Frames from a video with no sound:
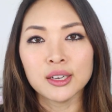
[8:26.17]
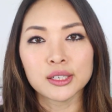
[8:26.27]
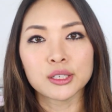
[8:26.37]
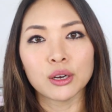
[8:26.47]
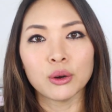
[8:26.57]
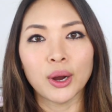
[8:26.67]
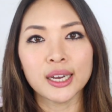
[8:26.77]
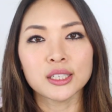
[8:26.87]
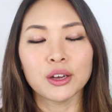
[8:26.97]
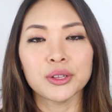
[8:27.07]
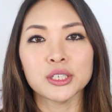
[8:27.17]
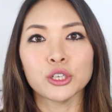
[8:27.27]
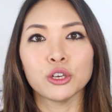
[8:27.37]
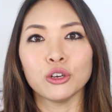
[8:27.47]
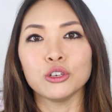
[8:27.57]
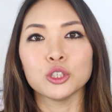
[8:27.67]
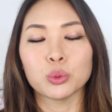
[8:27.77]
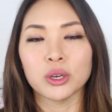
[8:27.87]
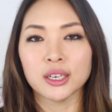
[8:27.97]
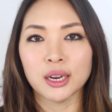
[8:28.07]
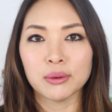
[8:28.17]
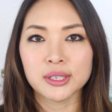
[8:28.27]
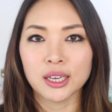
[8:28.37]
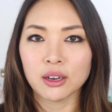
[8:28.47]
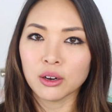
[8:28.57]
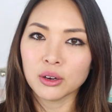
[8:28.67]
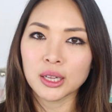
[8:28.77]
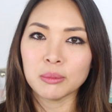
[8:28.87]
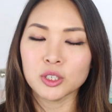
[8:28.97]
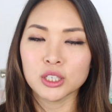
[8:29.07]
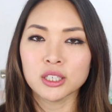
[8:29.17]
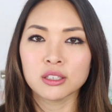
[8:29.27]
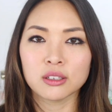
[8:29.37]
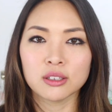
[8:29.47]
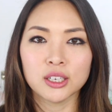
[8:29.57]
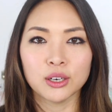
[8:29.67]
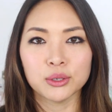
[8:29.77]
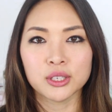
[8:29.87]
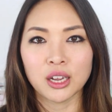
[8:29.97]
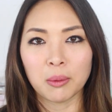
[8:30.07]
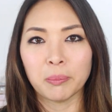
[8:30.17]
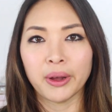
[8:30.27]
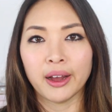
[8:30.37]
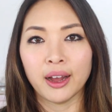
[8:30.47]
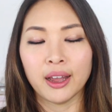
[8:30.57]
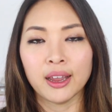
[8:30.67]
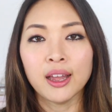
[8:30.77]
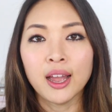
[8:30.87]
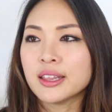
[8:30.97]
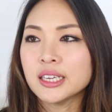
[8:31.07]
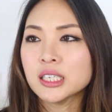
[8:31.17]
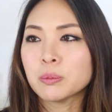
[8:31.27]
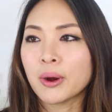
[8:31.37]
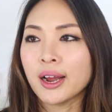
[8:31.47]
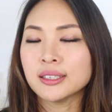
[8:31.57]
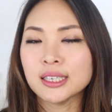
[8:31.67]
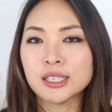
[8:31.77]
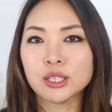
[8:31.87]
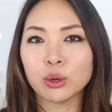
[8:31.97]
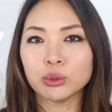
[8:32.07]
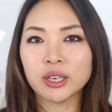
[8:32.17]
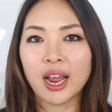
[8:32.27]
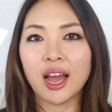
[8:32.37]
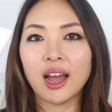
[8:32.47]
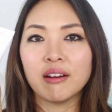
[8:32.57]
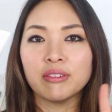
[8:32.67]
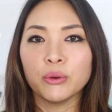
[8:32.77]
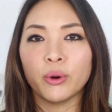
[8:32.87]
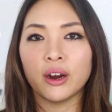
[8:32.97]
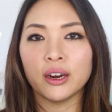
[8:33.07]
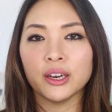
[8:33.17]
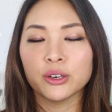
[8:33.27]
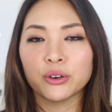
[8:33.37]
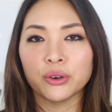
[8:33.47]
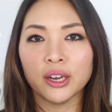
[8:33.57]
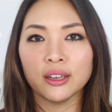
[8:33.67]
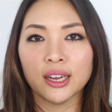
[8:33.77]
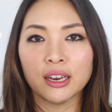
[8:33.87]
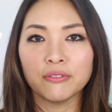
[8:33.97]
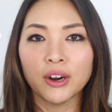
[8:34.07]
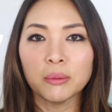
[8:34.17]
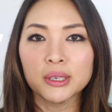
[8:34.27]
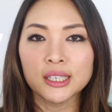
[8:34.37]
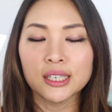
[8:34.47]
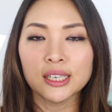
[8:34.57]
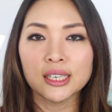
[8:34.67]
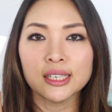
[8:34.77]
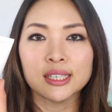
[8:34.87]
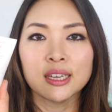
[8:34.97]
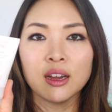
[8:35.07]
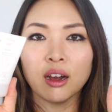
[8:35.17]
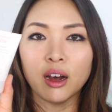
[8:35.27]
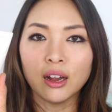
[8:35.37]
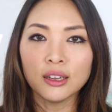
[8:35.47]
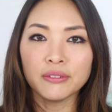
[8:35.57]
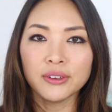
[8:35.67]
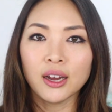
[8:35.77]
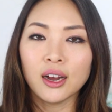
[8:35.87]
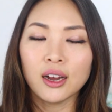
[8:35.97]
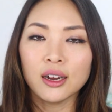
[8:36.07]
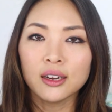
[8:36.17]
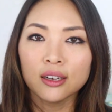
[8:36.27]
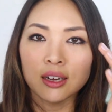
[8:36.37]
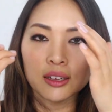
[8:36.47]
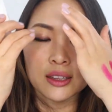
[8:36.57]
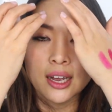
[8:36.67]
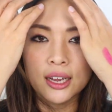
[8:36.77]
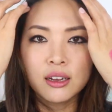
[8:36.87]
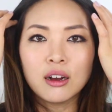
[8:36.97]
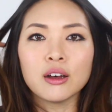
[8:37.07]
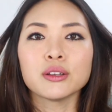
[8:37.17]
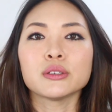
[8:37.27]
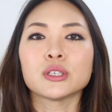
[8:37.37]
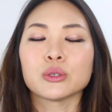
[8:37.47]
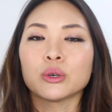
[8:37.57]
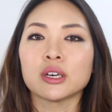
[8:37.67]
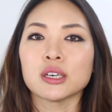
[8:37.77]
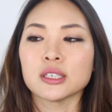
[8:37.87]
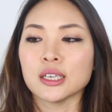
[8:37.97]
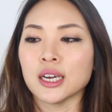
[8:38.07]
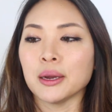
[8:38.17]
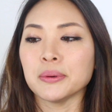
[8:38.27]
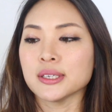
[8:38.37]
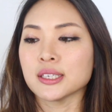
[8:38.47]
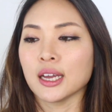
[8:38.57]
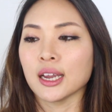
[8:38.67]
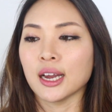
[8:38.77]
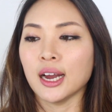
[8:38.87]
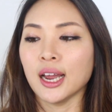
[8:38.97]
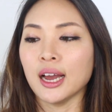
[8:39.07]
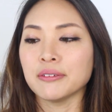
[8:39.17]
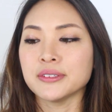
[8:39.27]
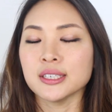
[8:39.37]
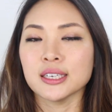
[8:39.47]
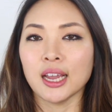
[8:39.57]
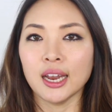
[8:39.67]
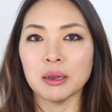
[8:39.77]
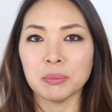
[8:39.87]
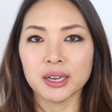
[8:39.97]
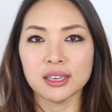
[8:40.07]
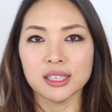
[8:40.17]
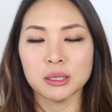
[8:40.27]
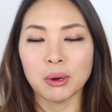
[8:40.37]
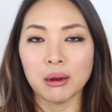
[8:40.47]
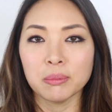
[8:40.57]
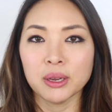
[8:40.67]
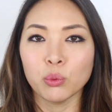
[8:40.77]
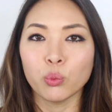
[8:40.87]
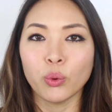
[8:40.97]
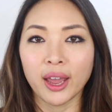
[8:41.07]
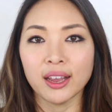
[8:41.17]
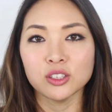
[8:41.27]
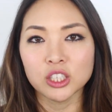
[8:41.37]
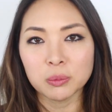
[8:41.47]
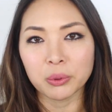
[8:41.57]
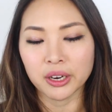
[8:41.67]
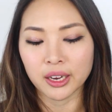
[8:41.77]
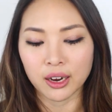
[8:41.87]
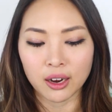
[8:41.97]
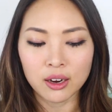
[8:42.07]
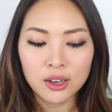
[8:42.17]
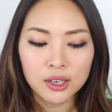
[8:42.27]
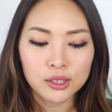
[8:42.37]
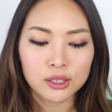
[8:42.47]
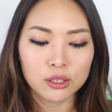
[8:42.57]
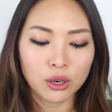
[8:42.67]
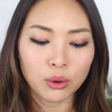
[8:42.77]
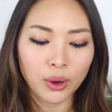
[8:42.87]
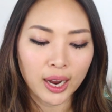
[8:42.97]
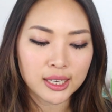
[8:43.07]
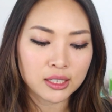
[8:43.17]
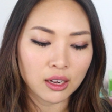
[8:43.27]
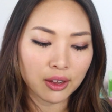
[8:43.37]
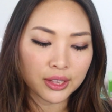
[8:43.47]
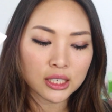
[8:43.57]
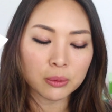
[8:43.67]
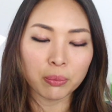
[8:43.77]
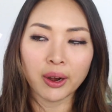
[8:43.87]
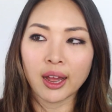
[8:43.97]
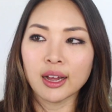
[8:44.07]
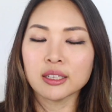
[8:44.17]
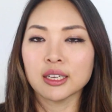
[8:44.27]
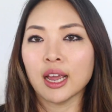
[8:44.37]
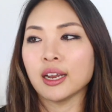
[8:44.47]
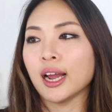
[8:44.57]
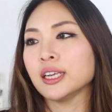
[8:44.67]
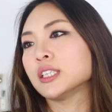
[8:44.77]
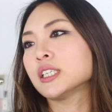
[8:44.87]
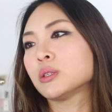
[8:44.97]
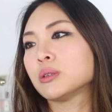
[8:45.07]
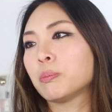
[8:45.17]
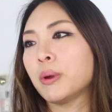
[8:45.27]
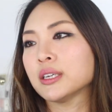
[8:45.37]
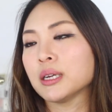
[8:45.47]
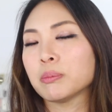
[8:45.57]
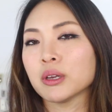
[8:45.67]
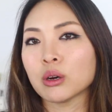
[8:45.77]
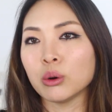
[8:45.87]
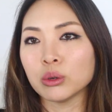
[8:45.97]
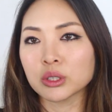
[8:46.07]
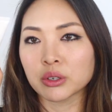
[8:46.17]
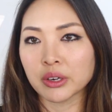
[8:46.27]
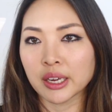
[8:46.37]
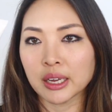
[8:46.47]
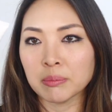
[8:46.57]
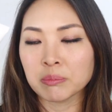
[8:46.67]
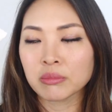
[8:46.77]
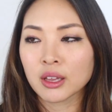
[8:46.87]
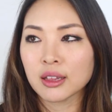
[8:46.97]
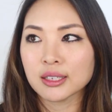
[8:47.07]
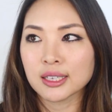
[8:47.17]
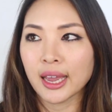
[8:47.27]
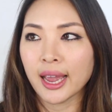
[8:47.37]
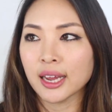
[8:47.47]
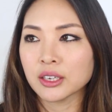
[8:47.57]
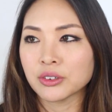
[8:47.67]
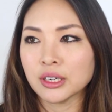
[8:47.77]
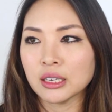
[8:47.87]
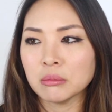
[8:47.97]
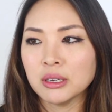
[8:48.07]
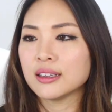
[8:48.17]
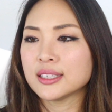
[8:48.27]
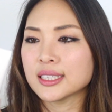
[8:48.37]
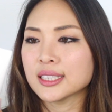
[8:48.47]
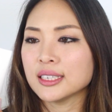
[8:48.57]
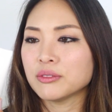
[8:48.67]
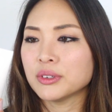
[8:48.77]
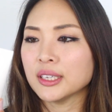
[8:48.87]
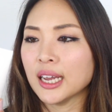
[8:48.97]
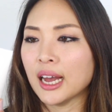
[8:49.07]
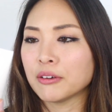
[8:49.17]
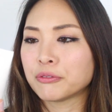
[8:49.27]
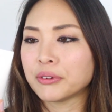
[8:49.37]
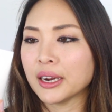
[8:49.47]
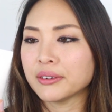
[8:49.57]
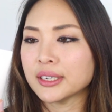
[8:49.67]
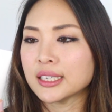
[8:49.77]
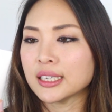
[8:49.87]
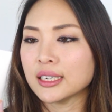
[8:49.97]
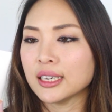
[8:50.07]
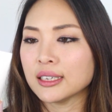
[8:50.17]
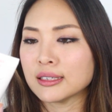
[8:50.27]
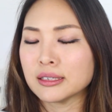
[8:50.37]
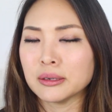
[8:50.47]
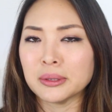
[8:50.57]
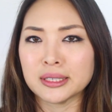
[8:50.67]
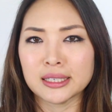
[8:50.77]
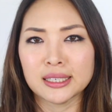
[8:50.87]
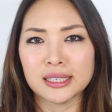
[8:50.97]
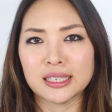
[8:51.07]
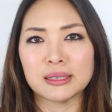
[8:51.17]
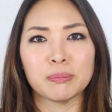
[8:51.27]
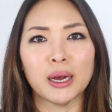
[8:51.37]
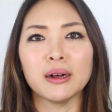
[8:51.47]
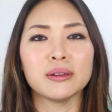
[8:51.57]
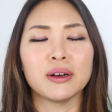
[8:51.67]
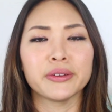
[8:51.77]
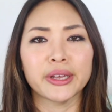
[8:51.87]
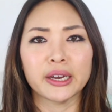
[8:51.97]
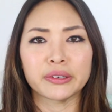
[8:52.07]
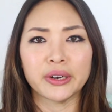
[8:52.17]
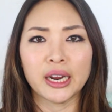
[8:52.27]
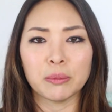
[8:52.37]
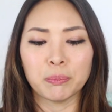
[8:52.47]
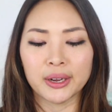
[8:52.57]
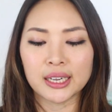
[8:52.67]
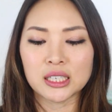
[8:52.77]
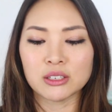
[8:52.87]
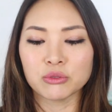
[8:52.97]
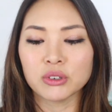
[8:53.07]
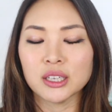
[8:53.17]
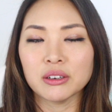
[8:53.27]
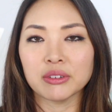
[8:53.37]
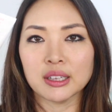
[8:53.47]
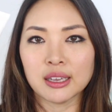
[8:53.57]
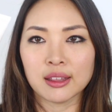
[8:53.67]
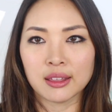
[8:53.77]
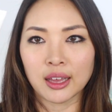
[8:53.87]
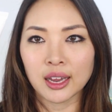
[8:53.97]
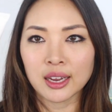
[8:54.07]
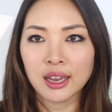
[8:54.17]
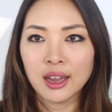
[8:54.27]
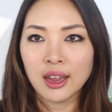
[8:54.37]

So I saw this huge one and I was like, oh, let me just, you know, stop by. This brand is sold everywhere in Korea, like in pharmacies, Olive Young, like all those stores. And I was like, I have to get it because it's probably way cheaper here. So I saw this brand and I just picked up the cold cream. It's the hand cream. It doesn't really have fragrance in it, so it doesn't smell all that great, but it's really, really thick.